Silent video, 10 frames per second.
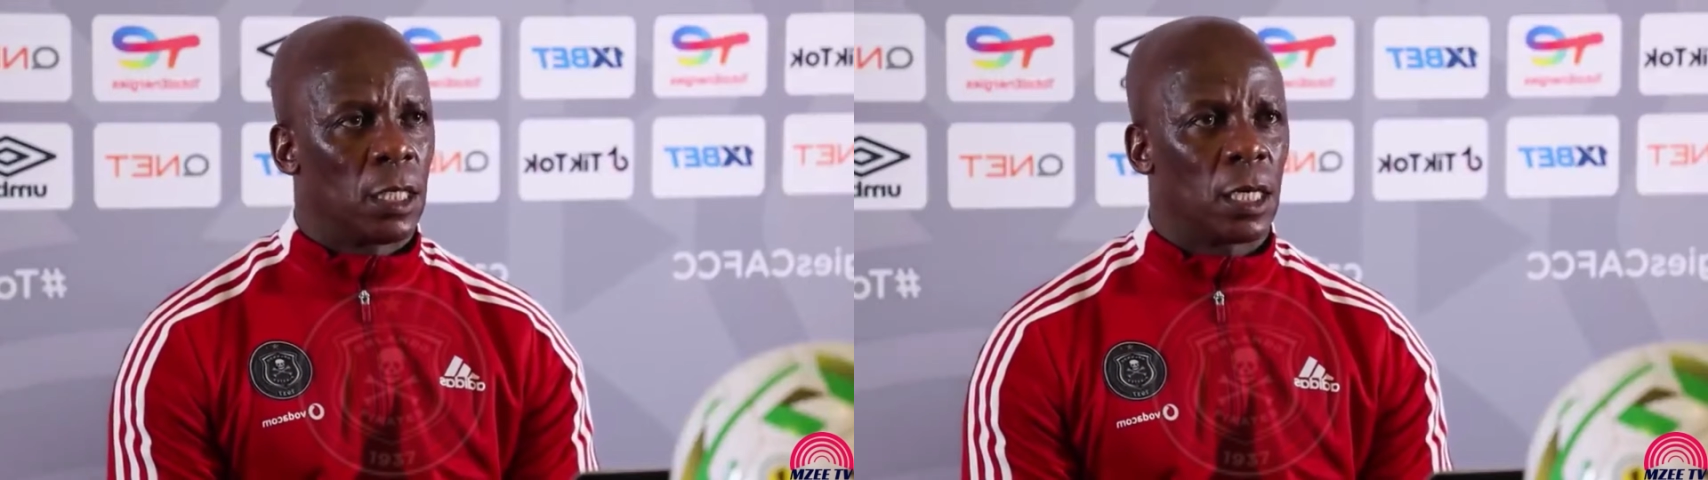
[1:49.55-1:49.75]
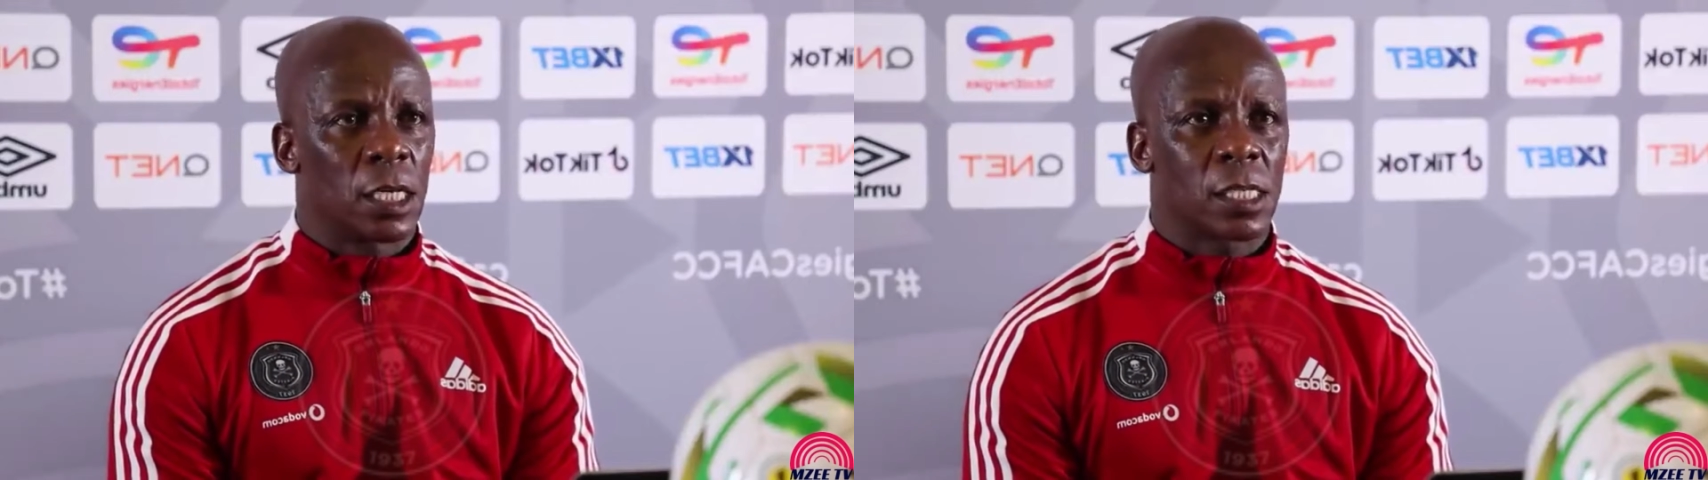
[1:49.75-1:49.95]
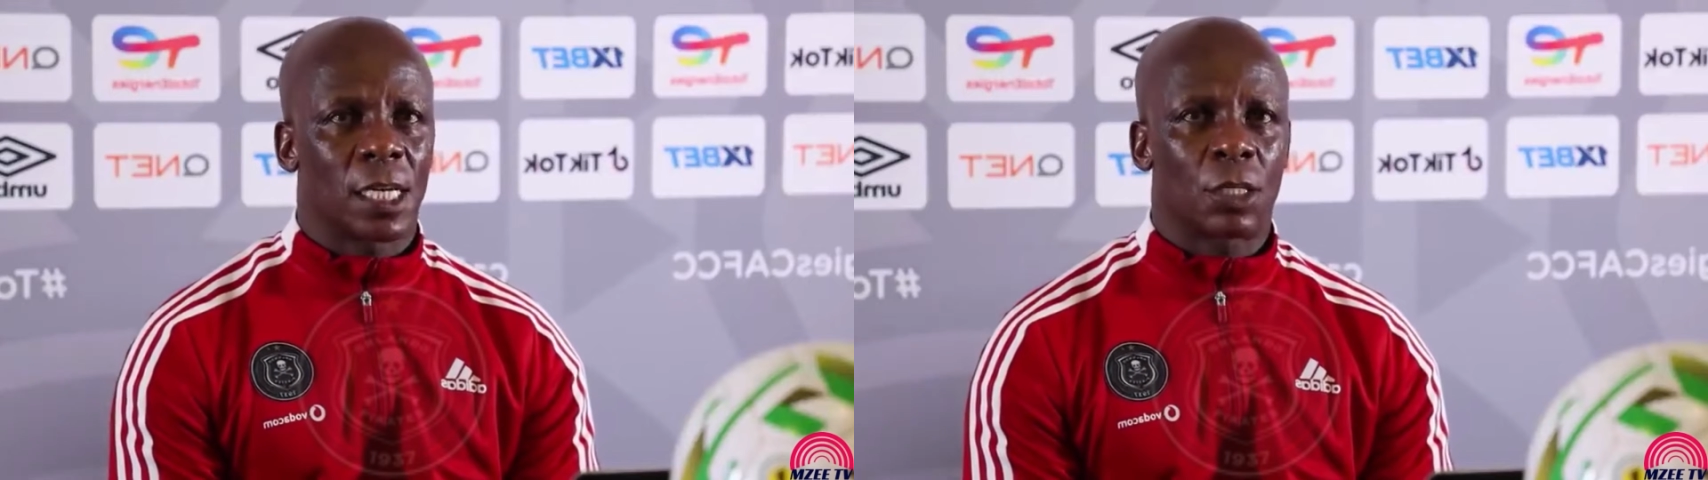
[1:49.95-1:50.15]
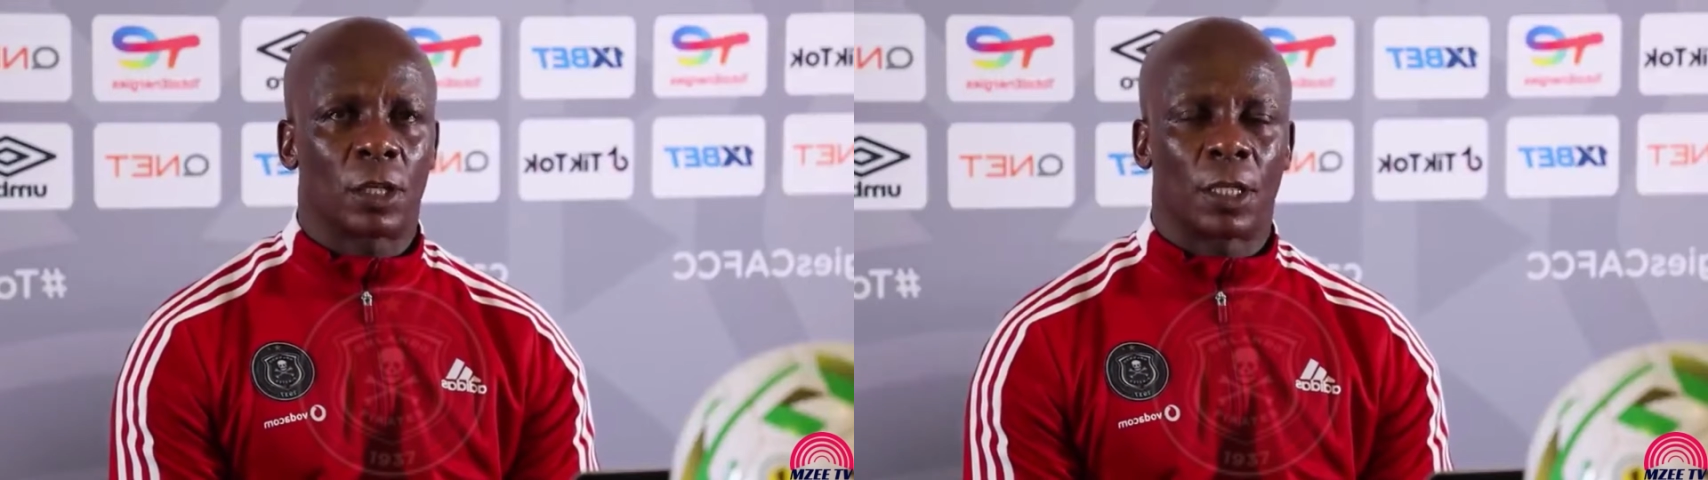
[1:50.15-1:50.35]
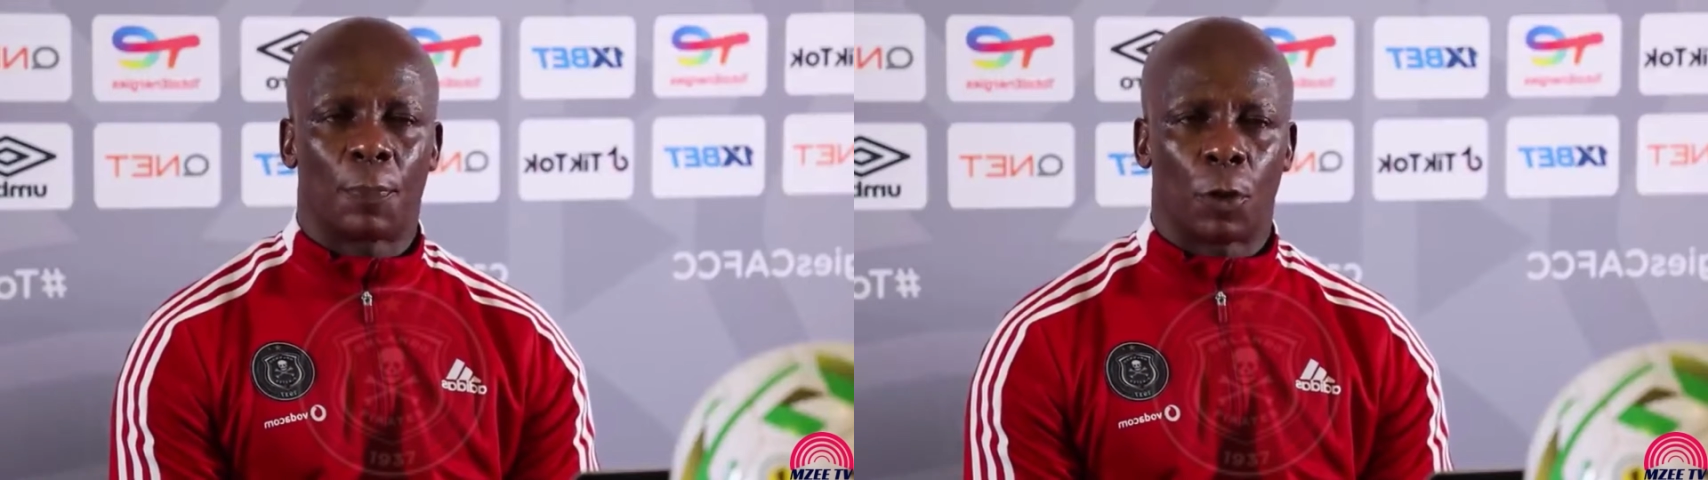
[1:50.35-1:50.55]
they set
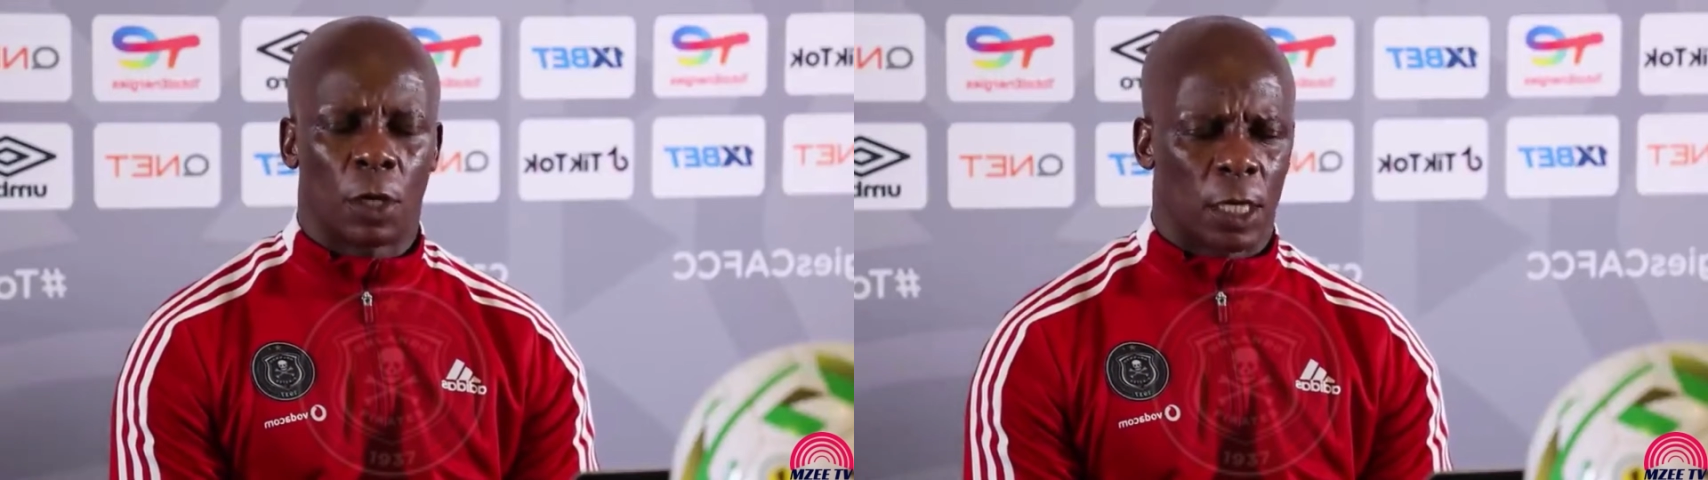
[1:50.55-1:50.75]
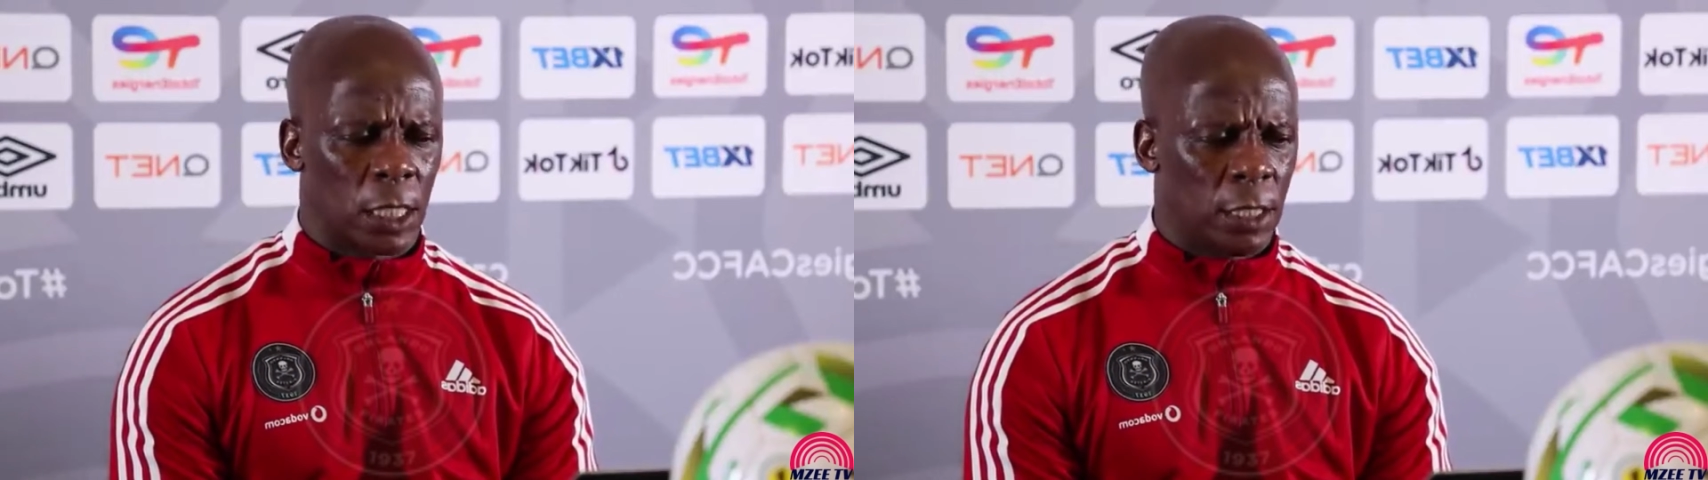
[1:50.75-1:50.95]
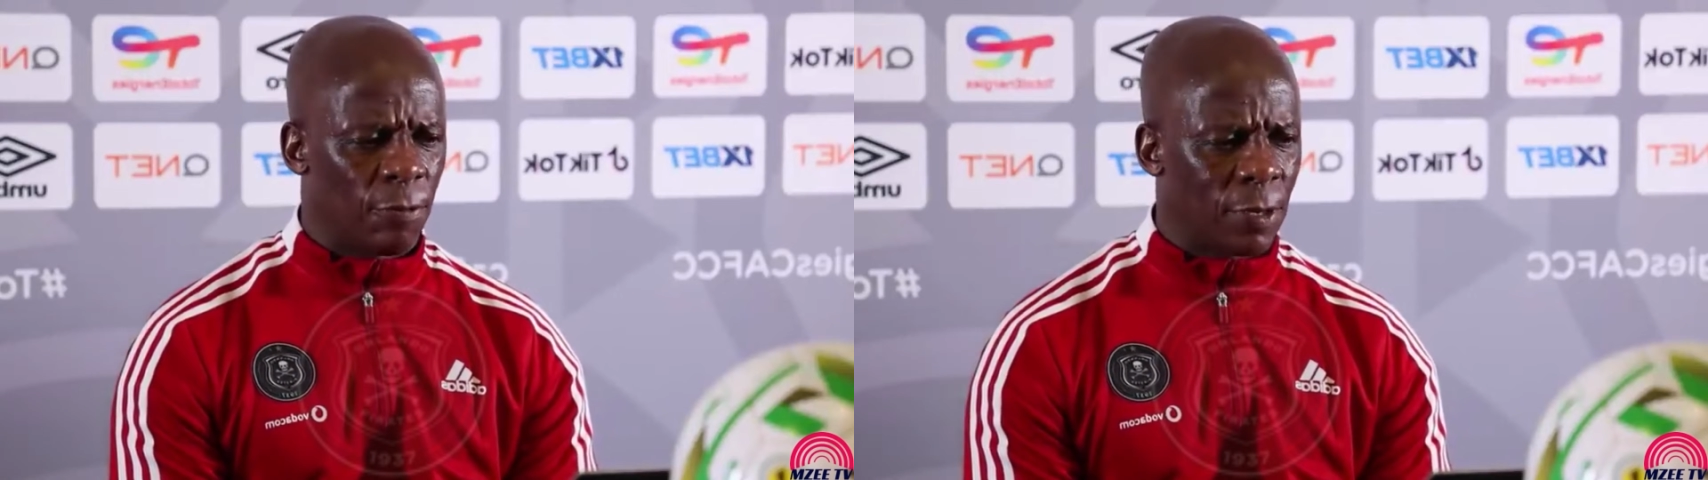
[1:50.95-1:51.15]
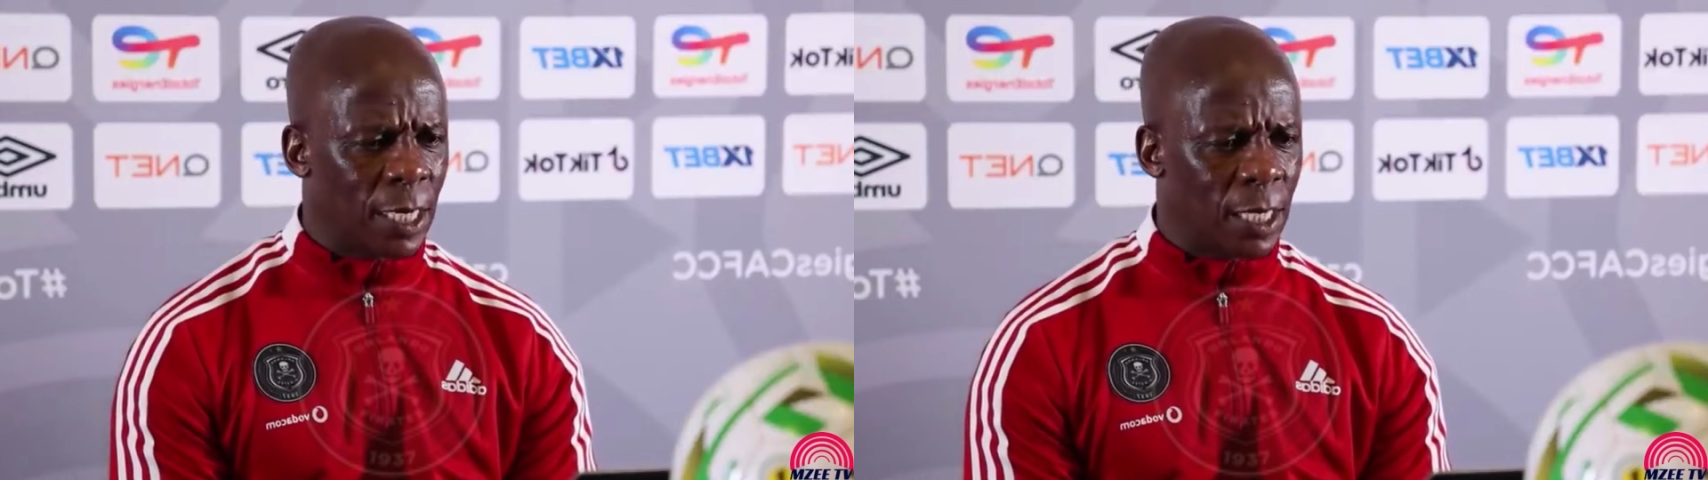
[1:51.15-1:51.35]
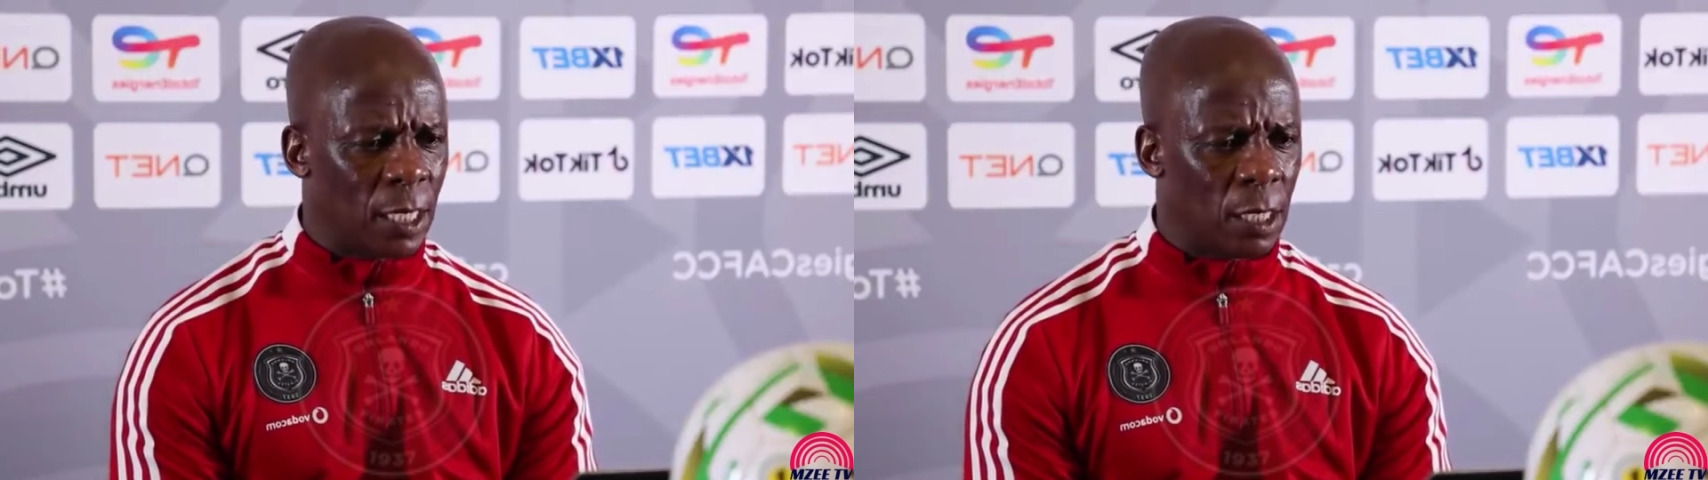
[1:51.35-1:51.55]
on the block
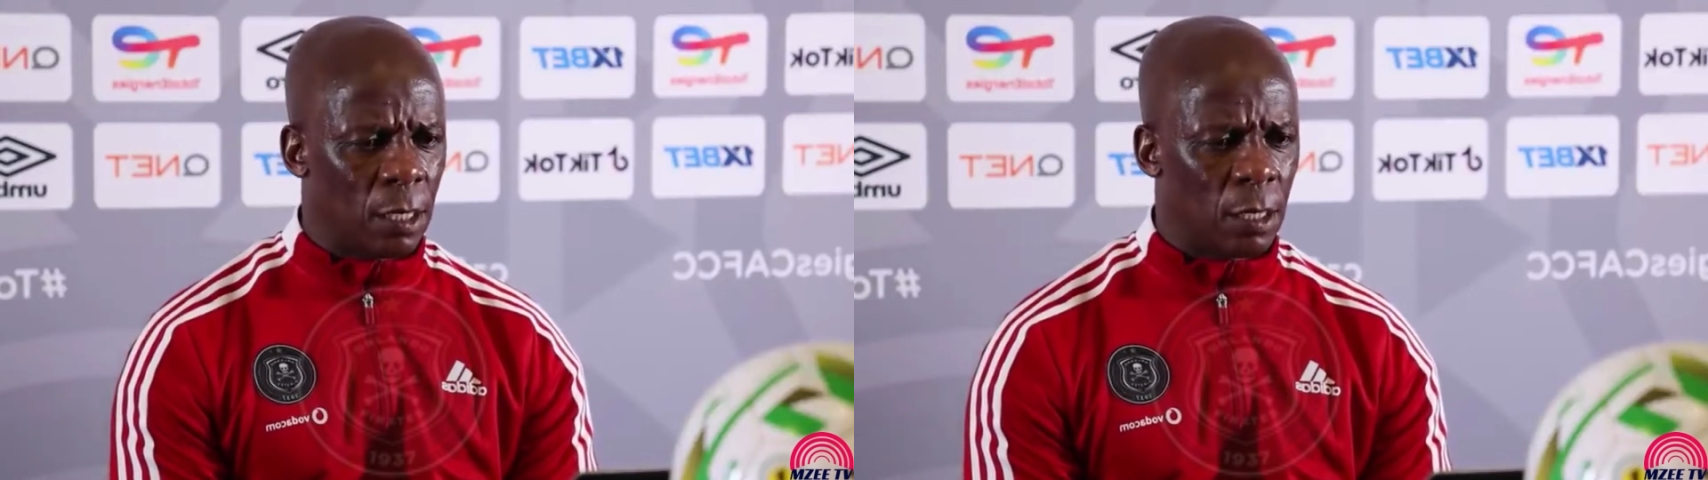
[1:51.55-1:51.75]
differently.